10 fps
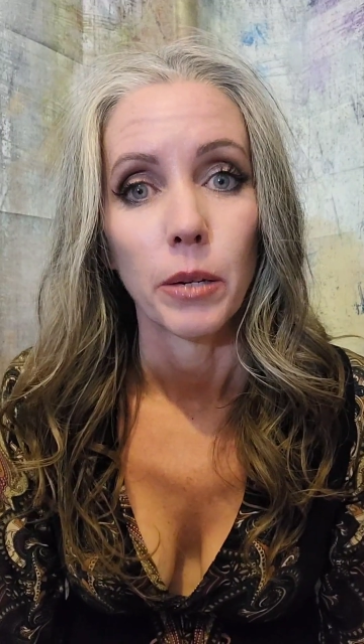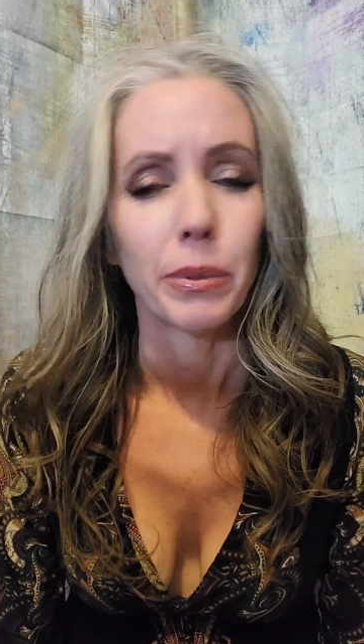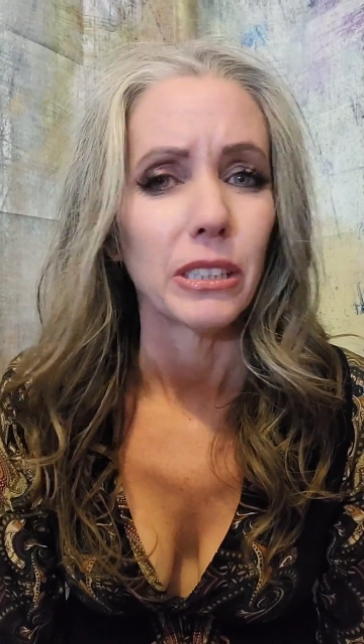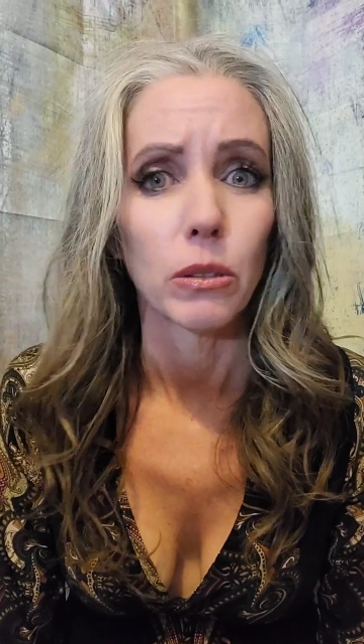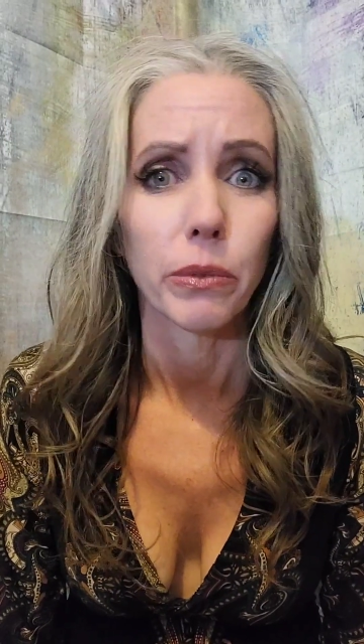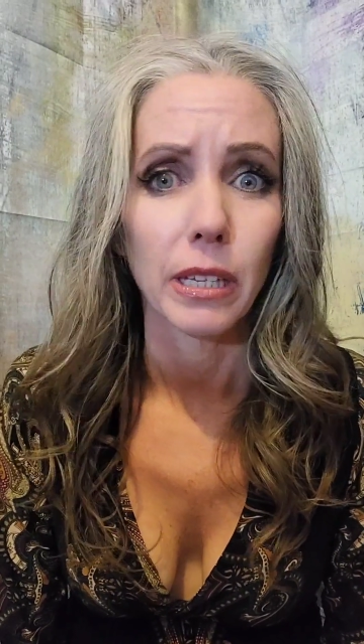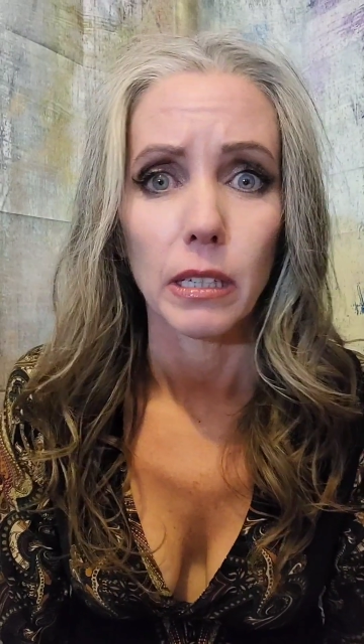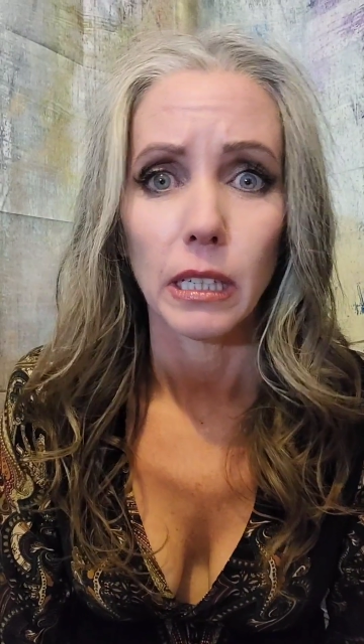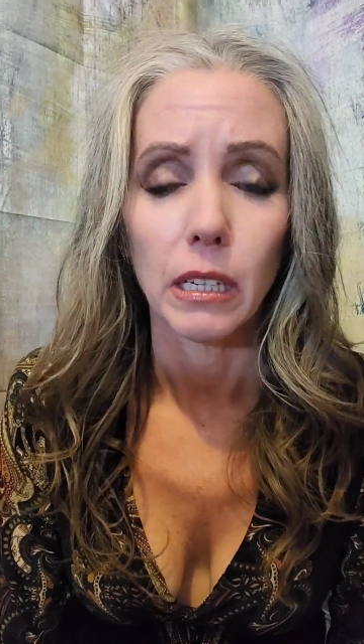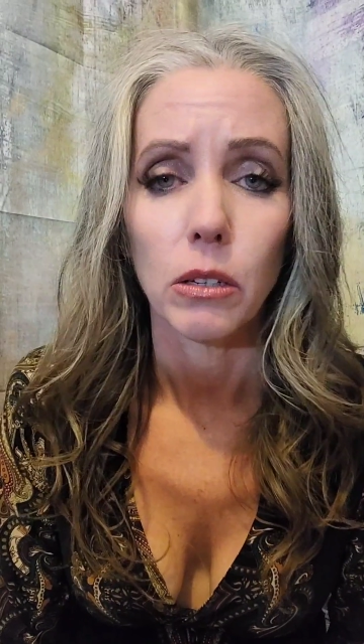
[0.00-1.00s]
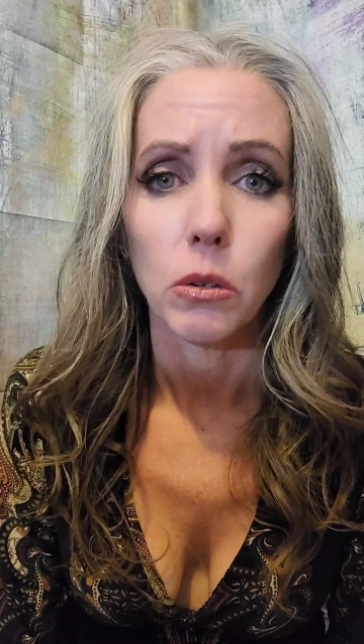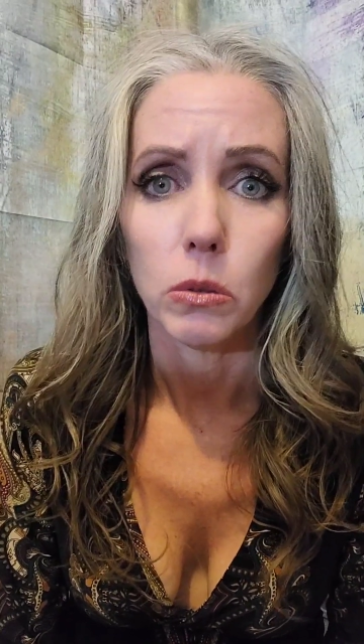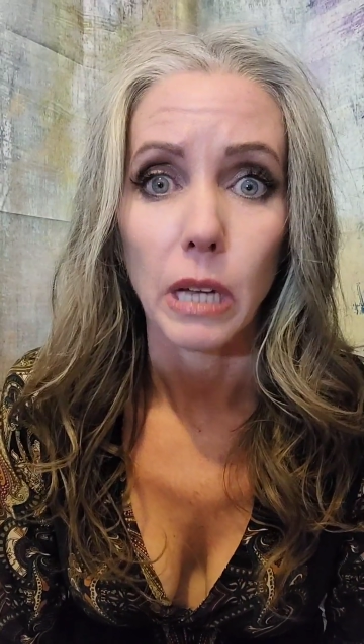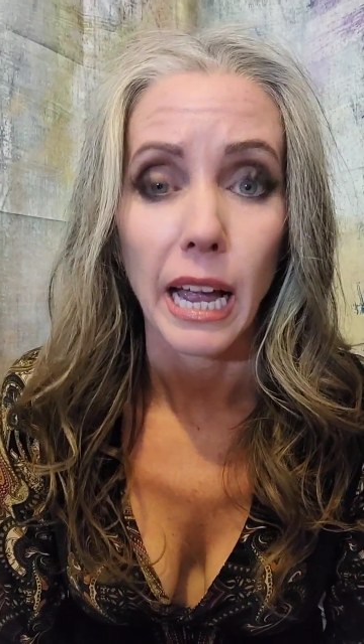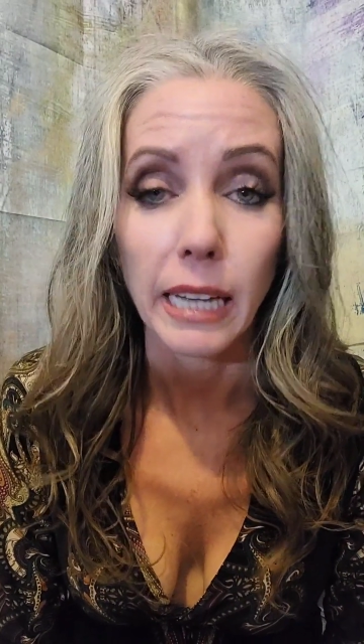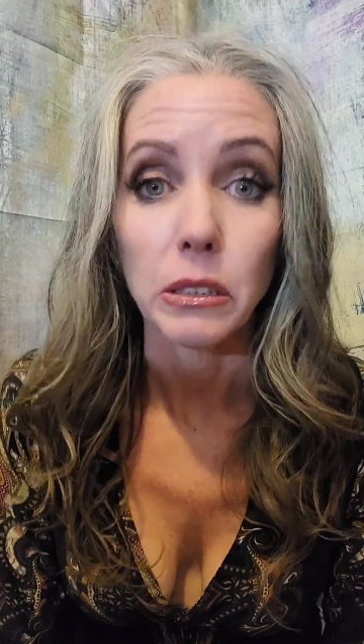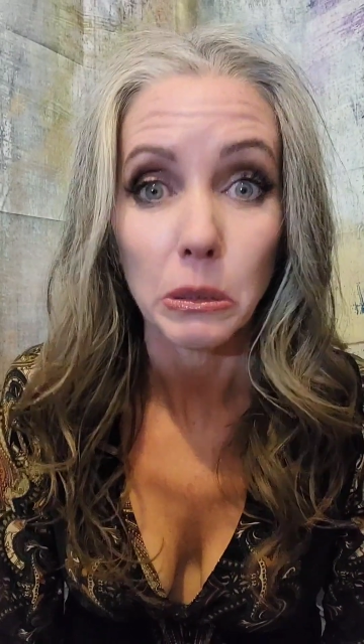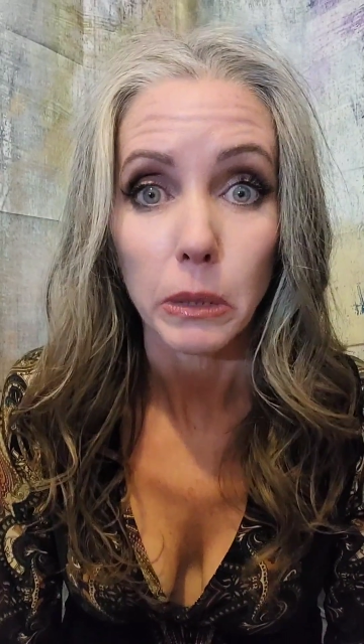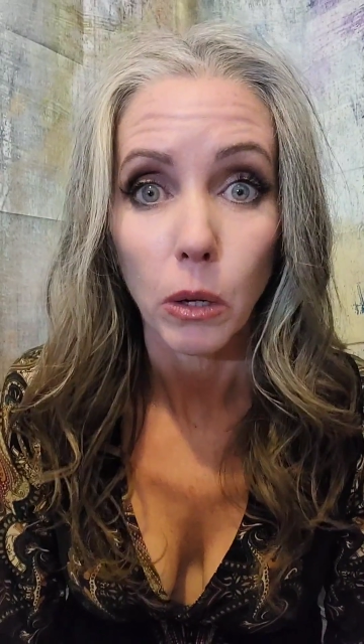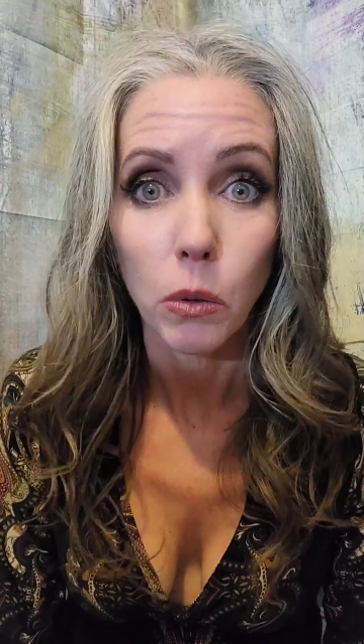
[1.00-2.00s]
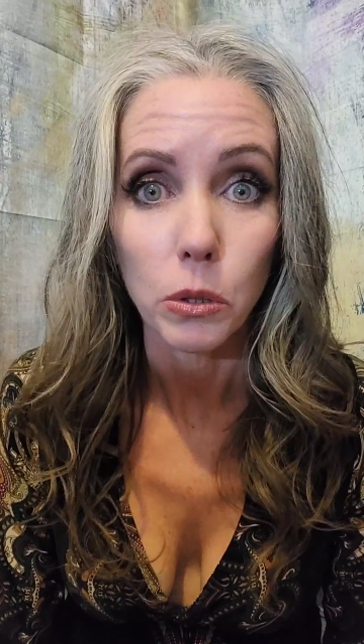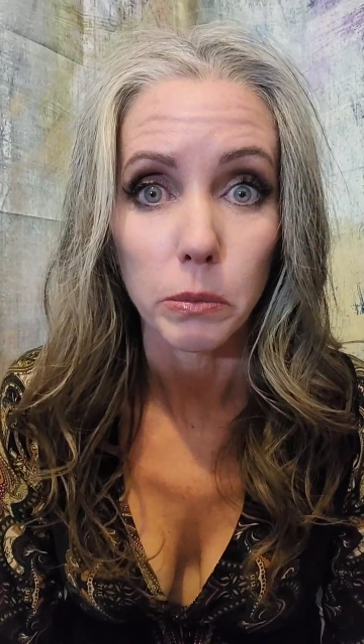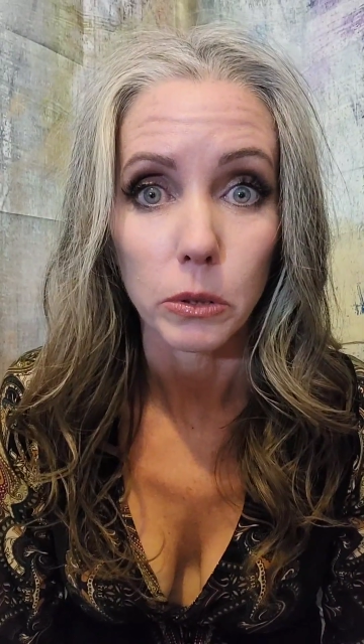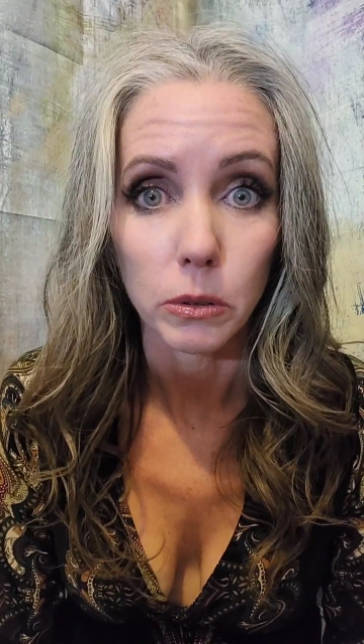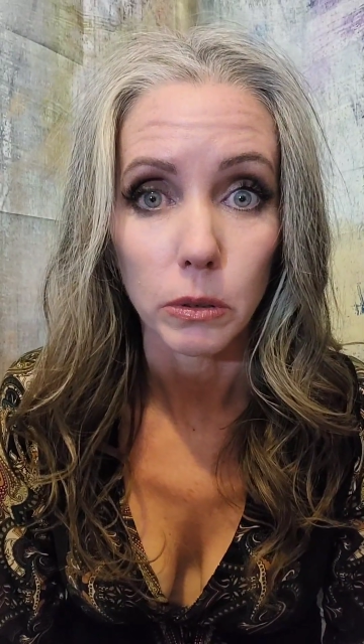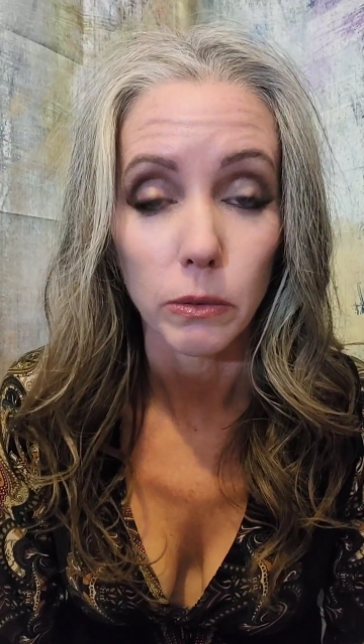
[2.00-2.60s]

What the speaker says: Please don't think that getting old has to be horrible.